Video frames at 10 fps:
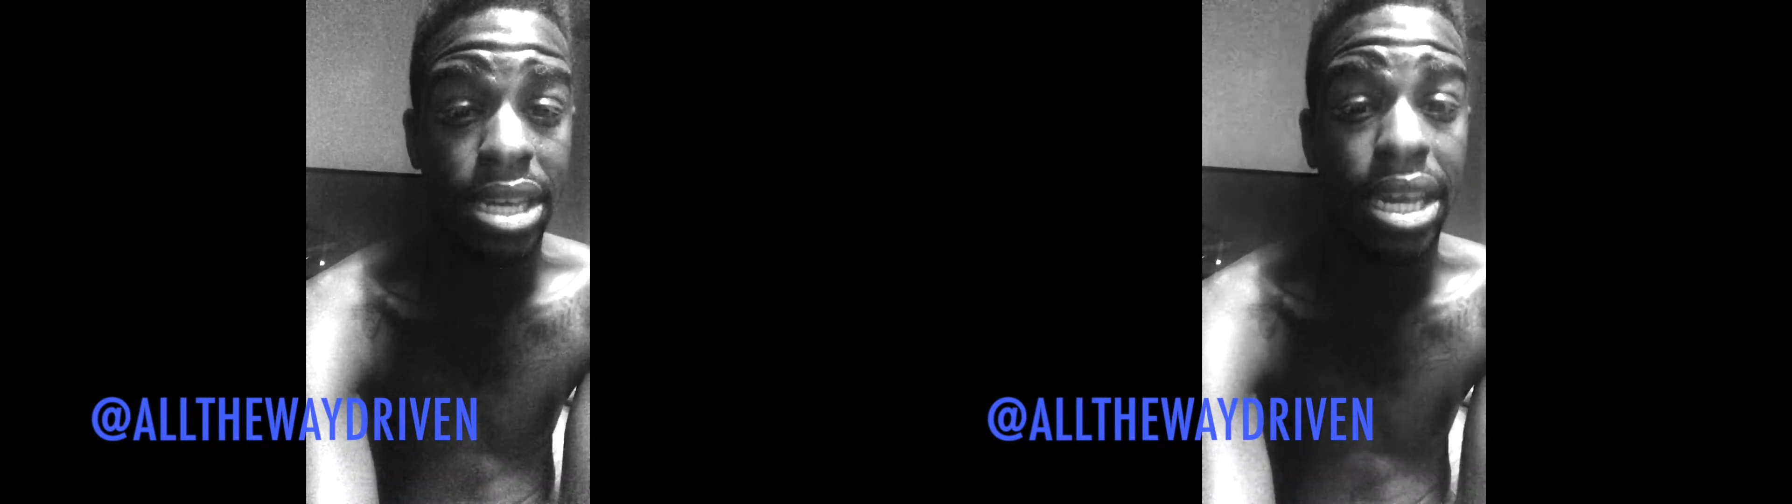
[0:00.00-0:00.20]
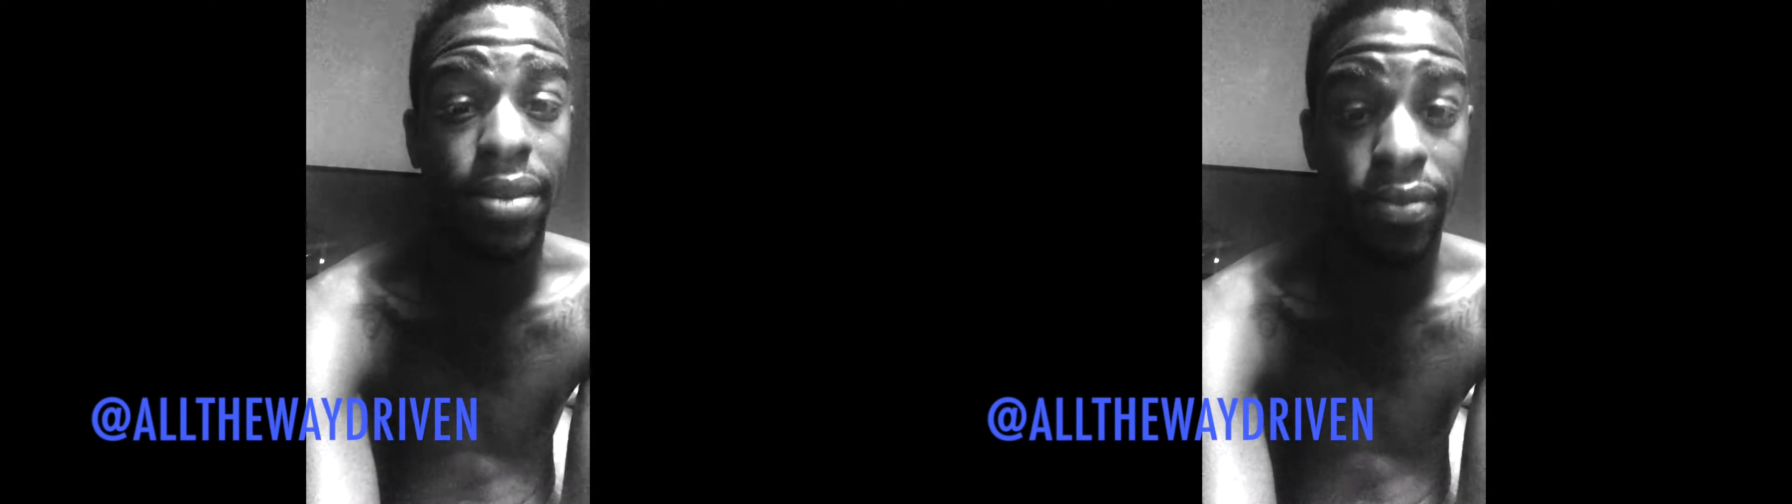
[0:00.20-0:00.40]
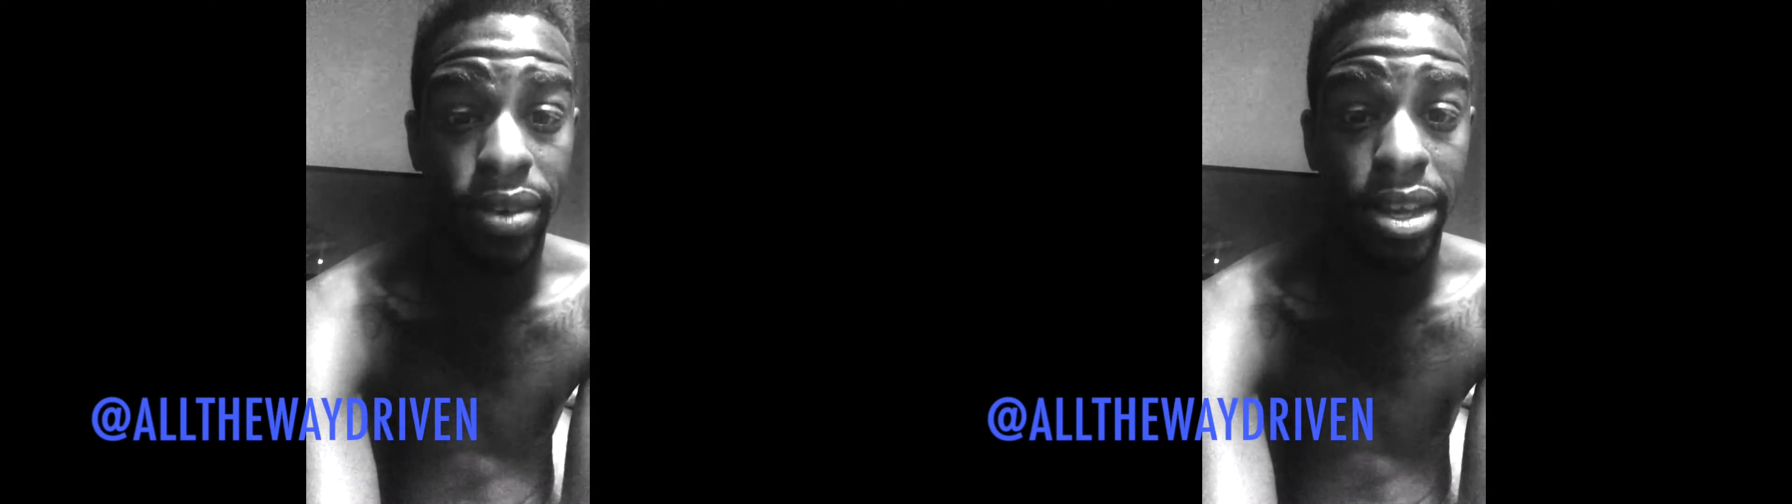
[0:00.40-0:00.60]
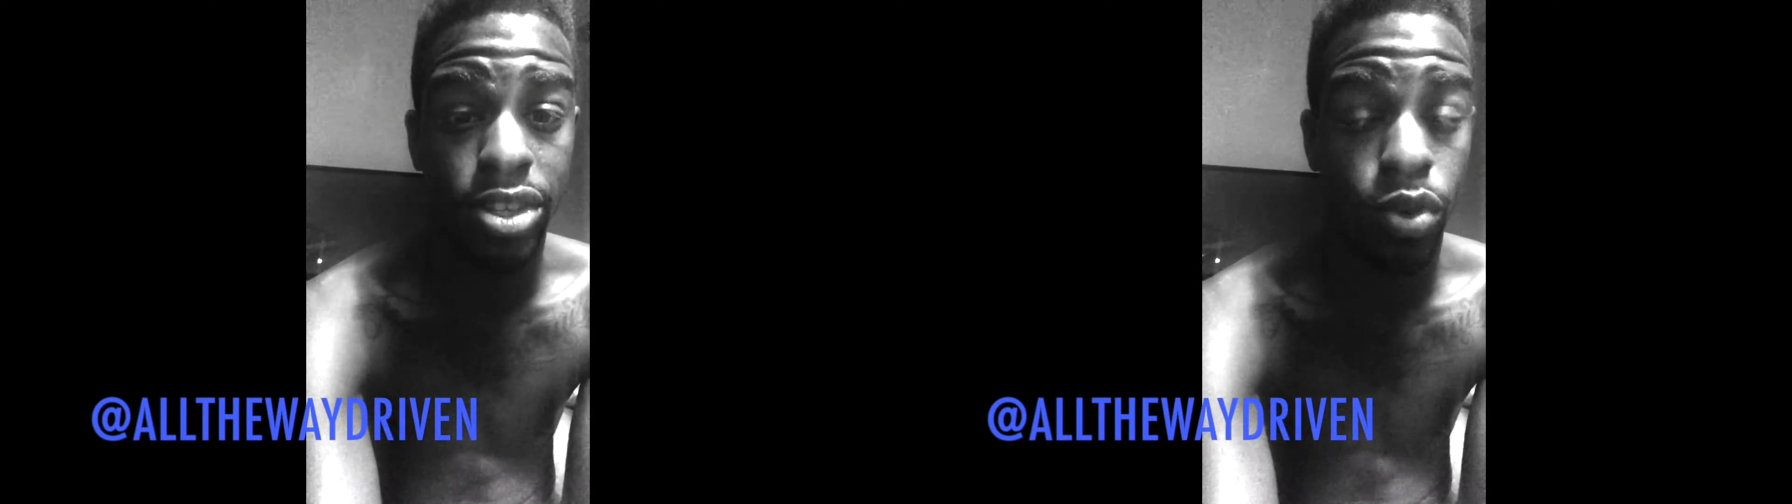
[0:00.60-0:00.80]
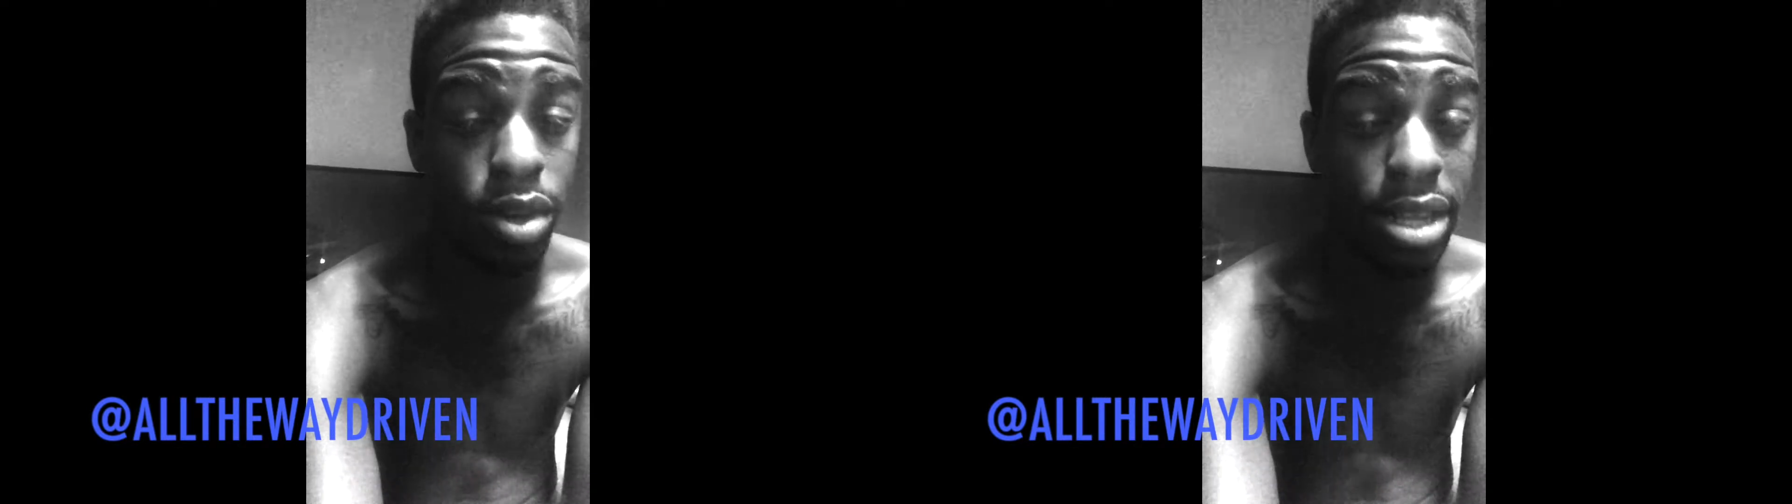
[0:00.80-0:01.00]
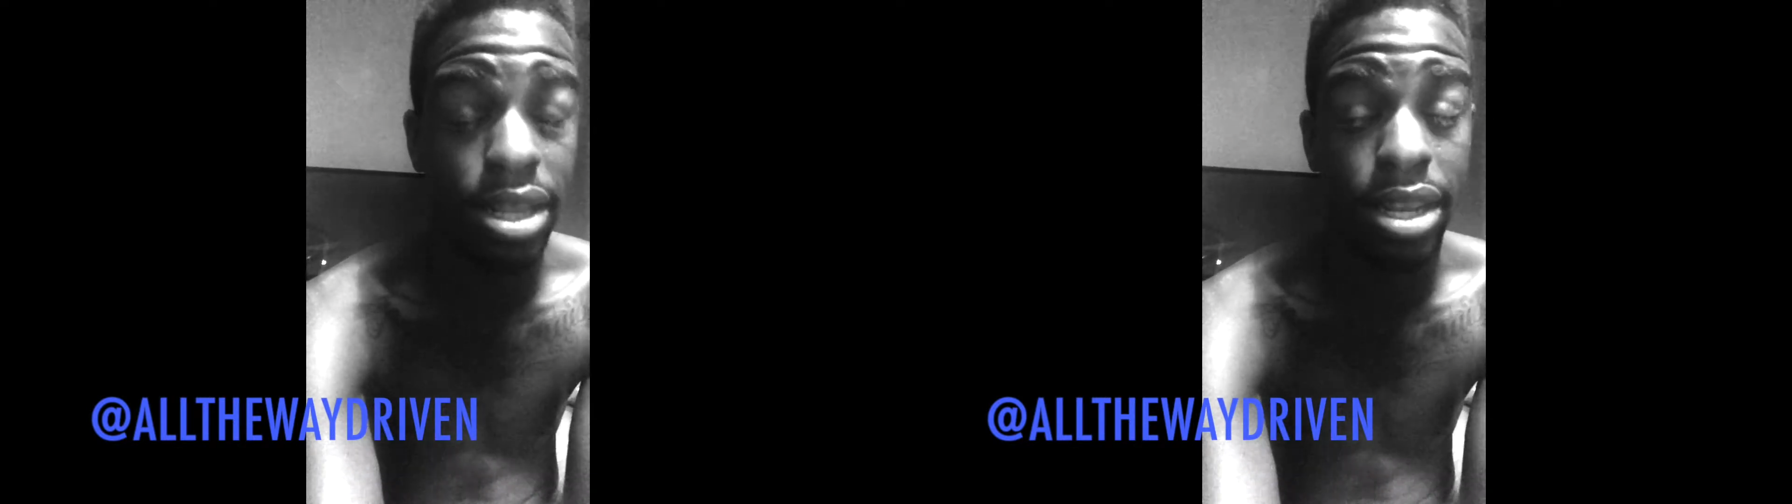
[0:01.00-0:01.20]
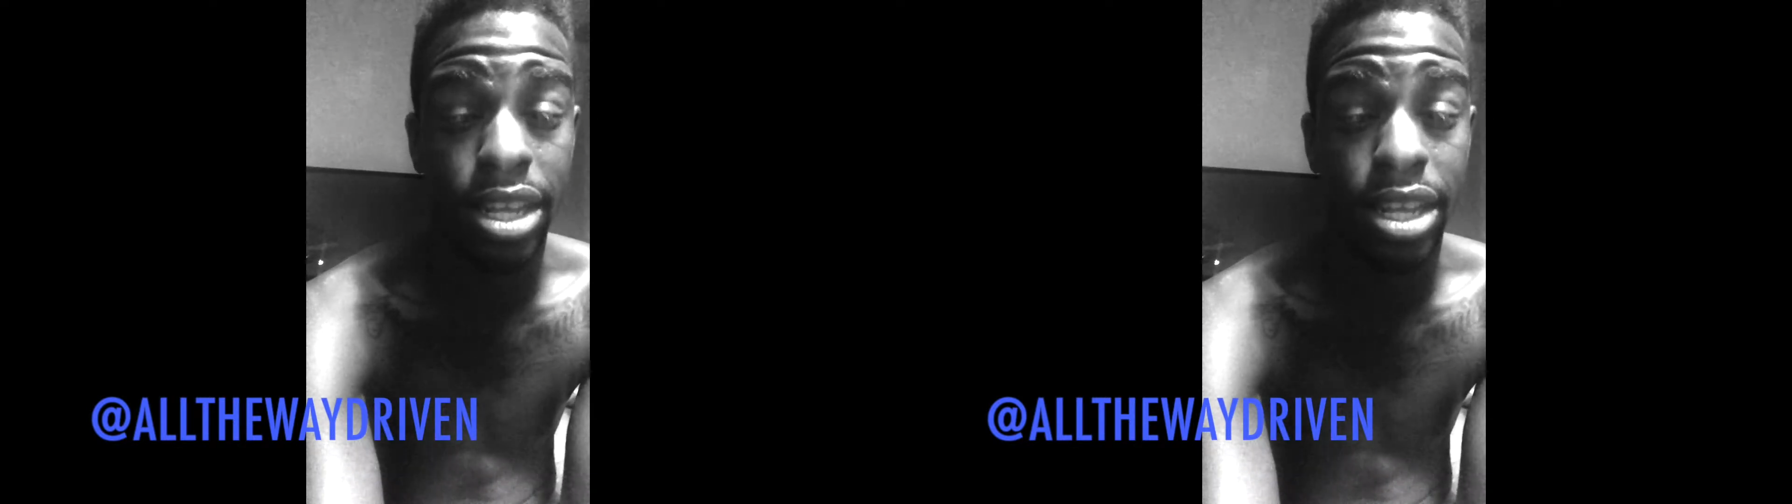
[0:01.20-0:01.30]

get it fixed or nothing